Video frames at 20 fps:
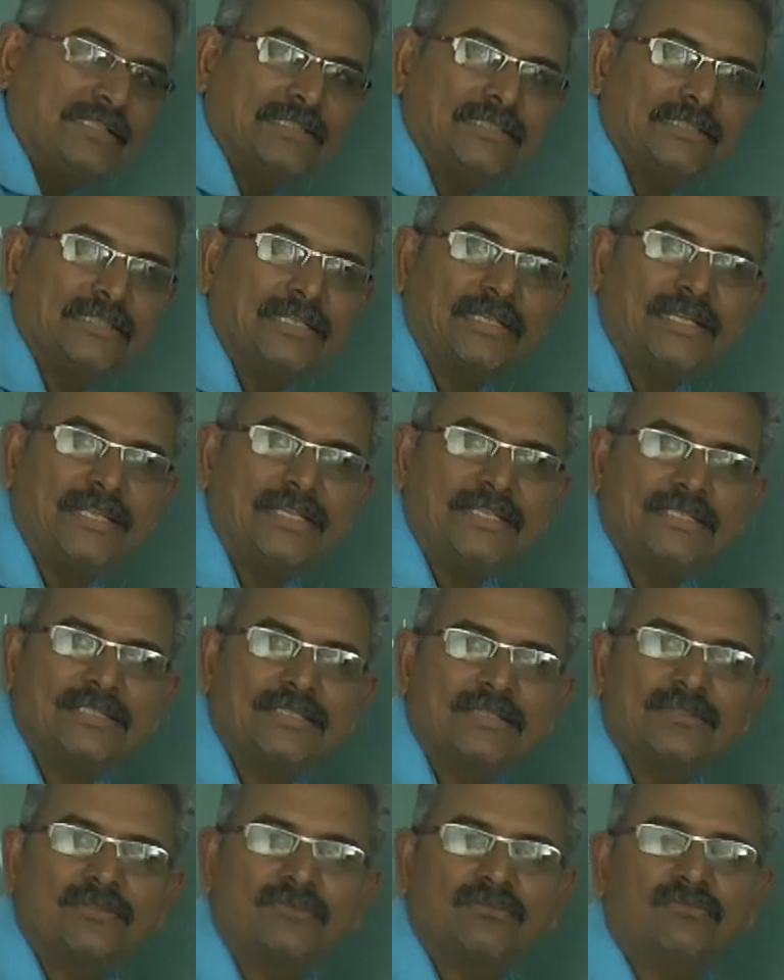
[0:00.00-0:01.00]
That is
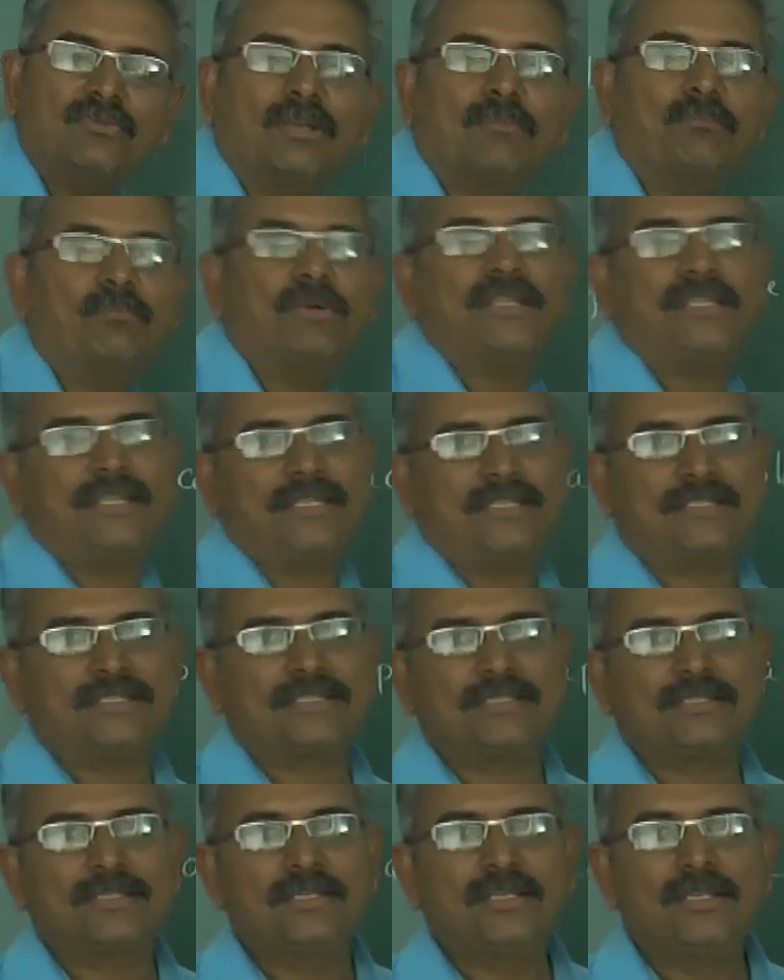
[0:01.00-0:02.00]
1 by
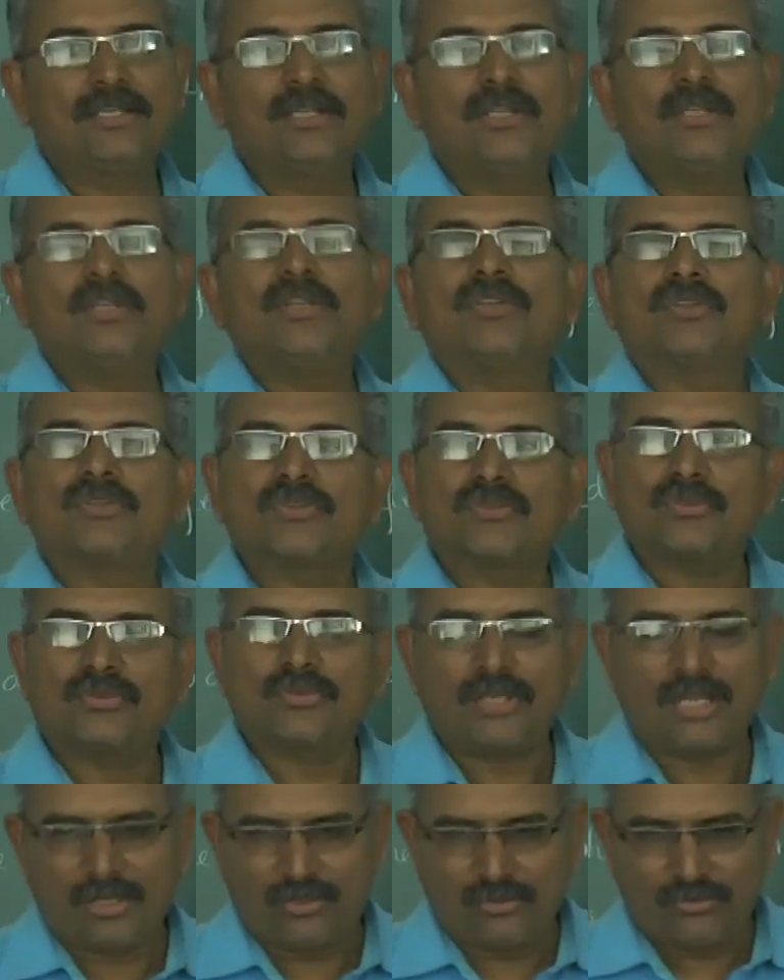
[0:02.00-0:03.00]
s. So,
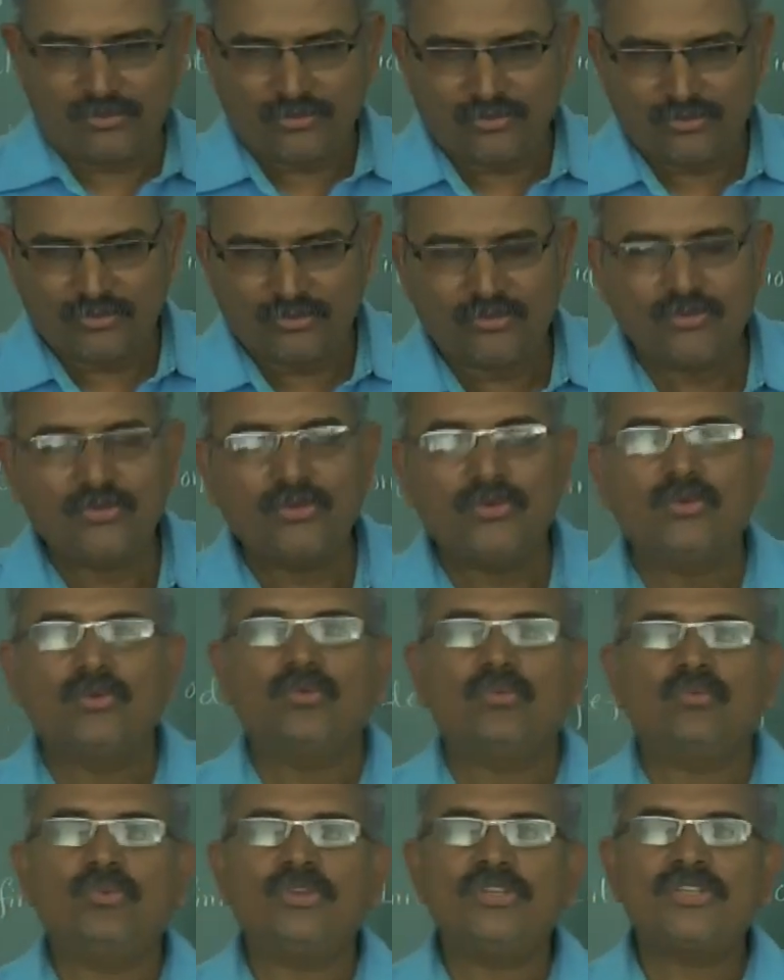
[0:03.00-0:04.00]
now
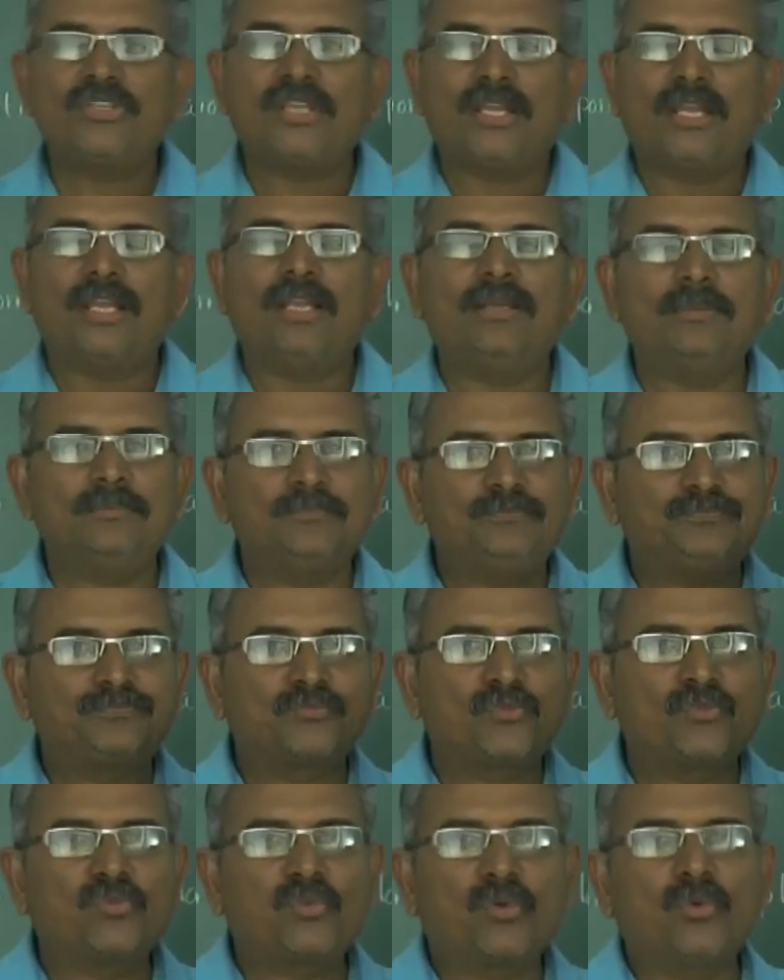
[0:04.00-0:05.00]
we shall
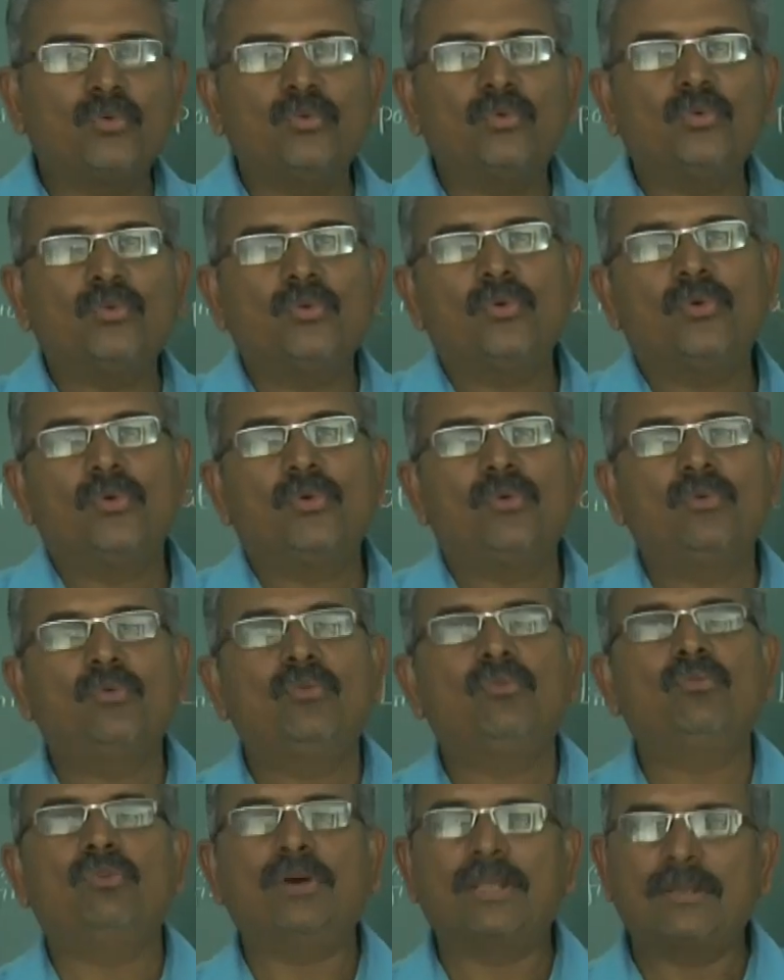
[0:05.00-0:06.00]
prove
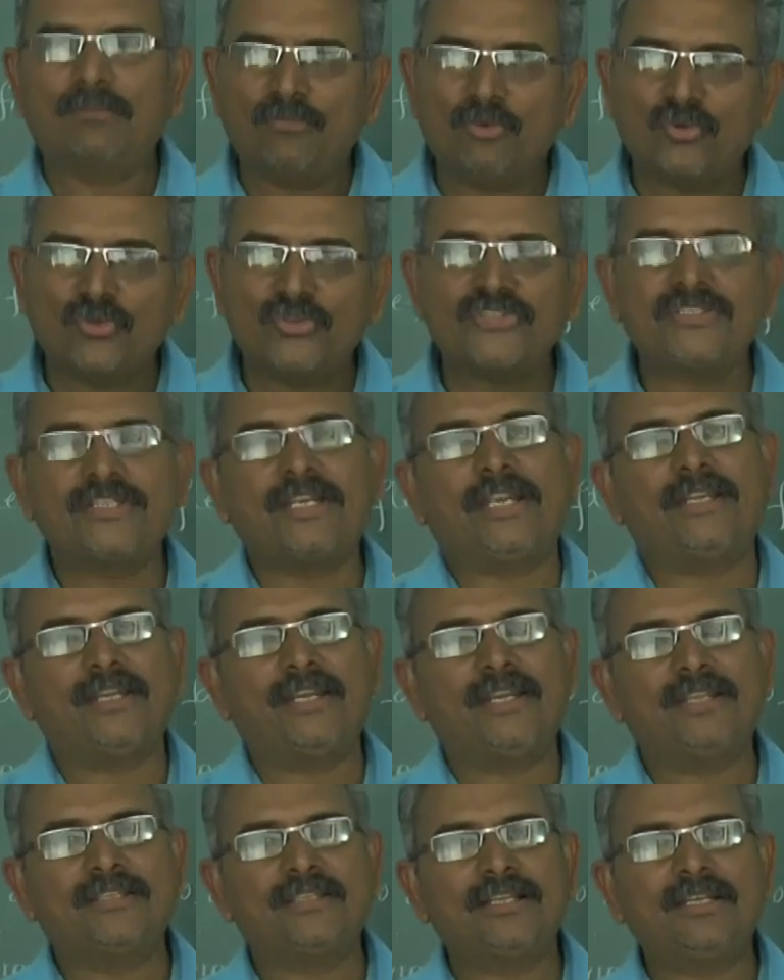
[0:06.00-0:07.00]
one more standard
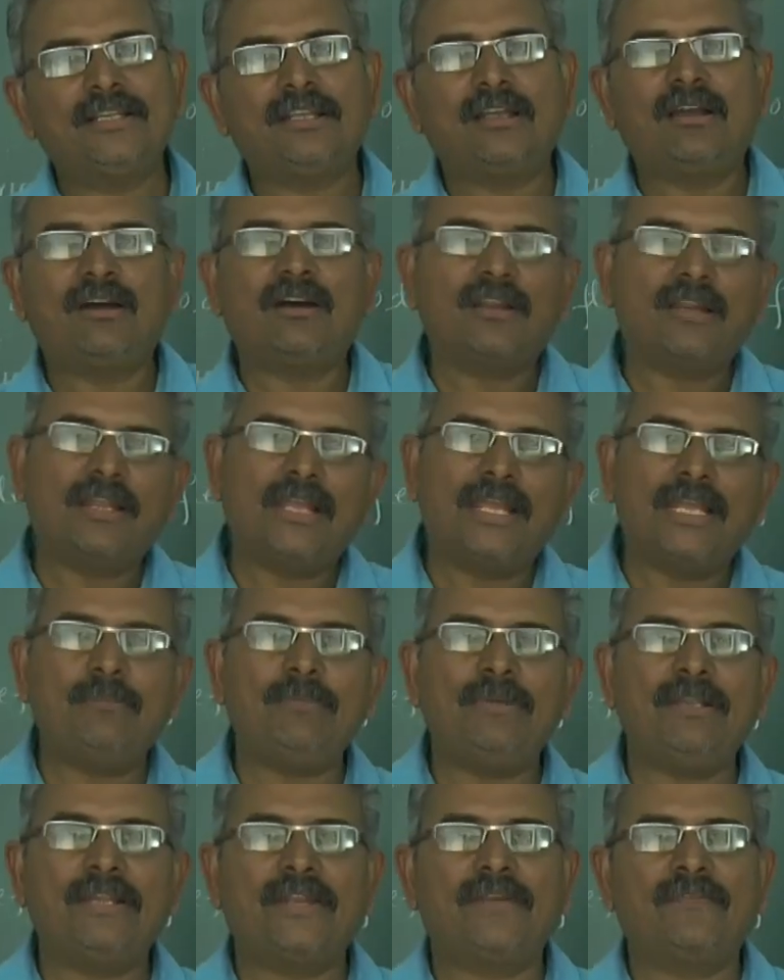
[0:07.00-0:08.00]
result or
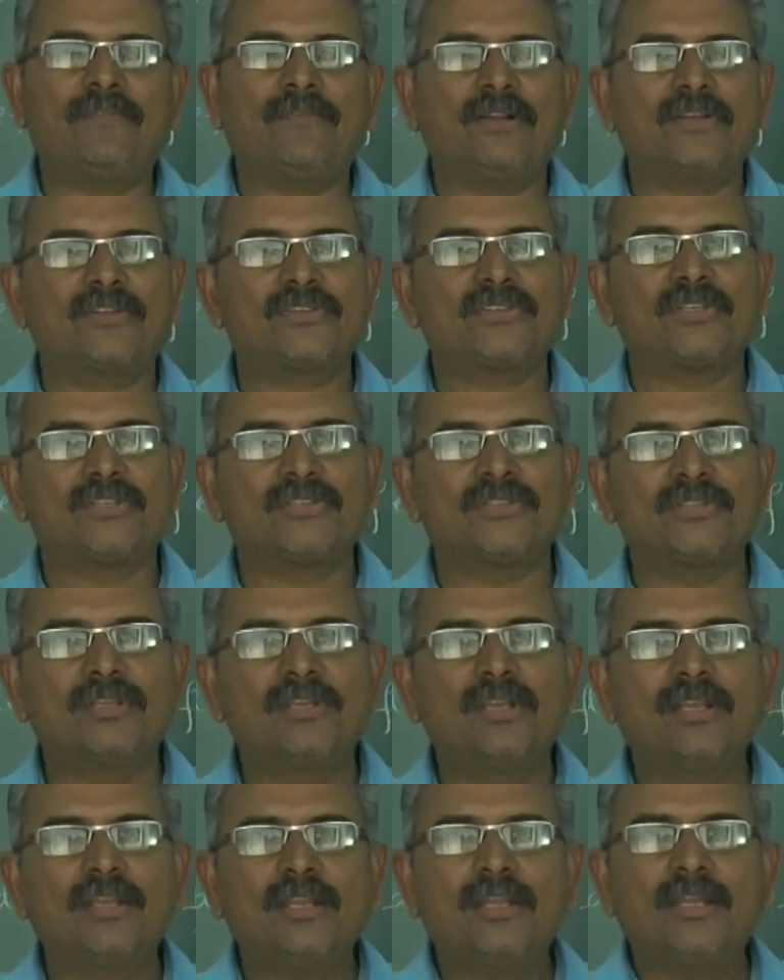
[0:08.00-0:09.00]
elementary functions
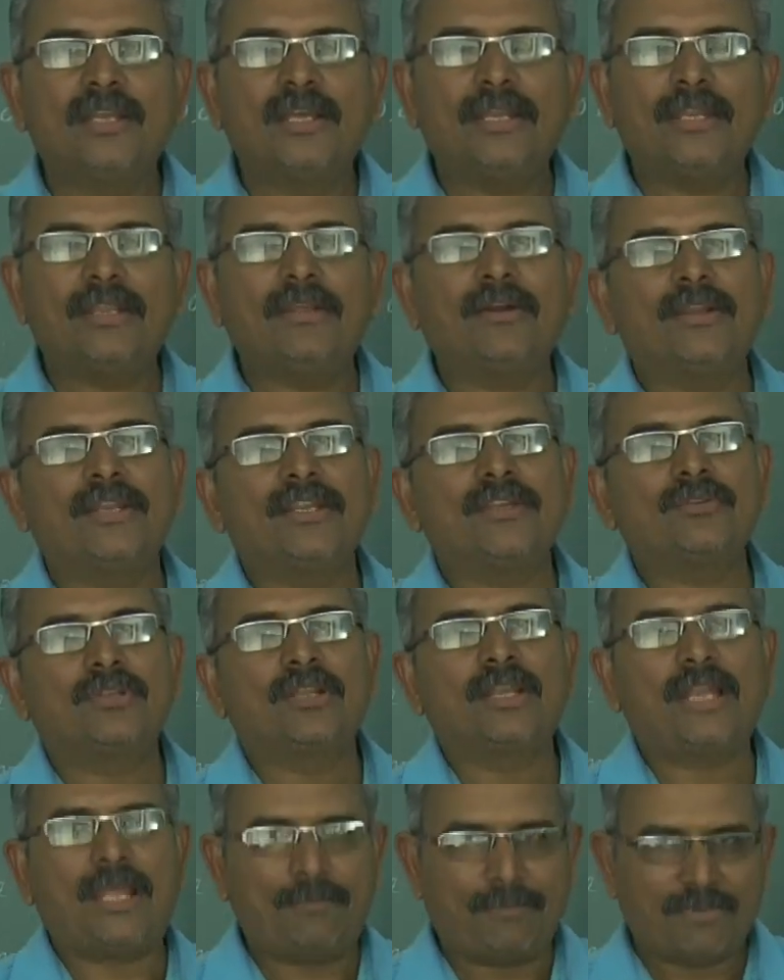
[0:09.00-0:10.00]
regarding to the
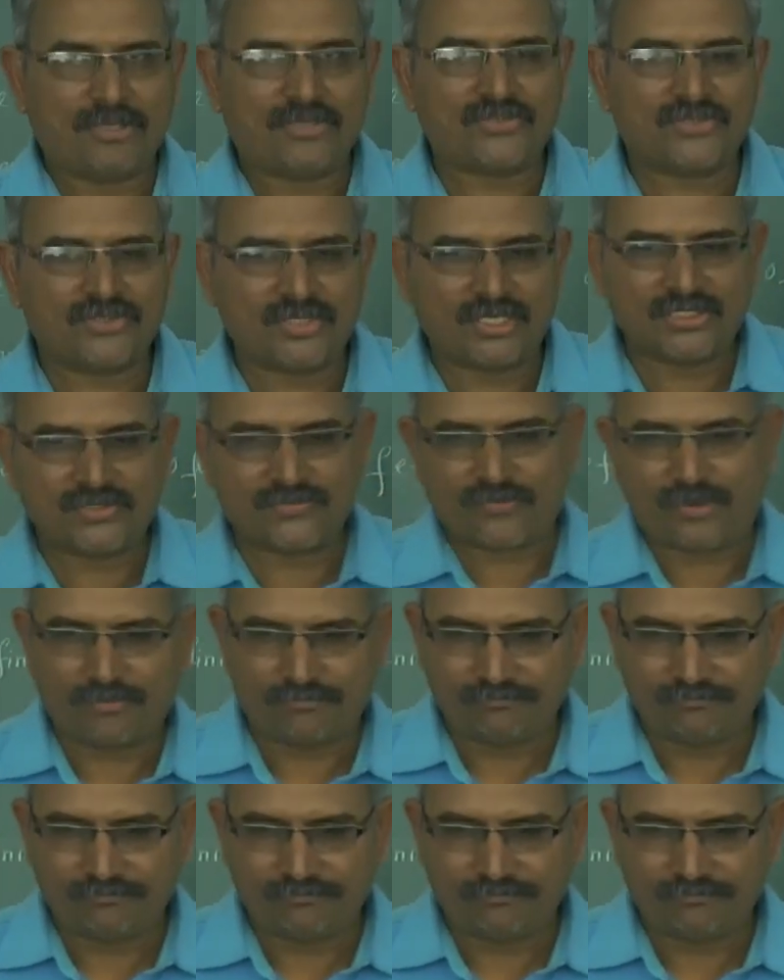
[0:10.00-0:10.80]
Laplace transform.